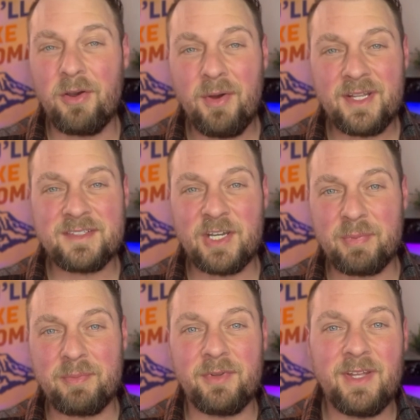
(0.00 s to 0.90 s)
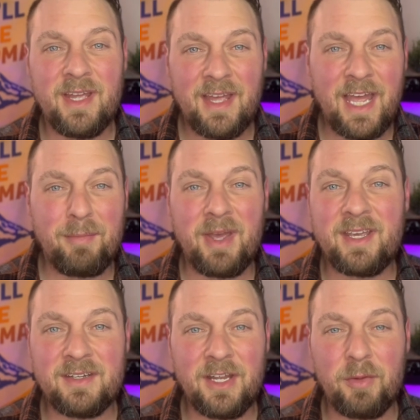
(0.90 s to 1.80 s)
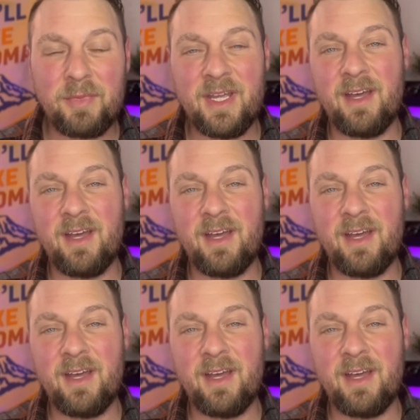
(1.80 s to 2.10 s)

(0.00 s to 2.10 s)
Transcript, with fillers: Go ahead and tell people, hey man, can you help me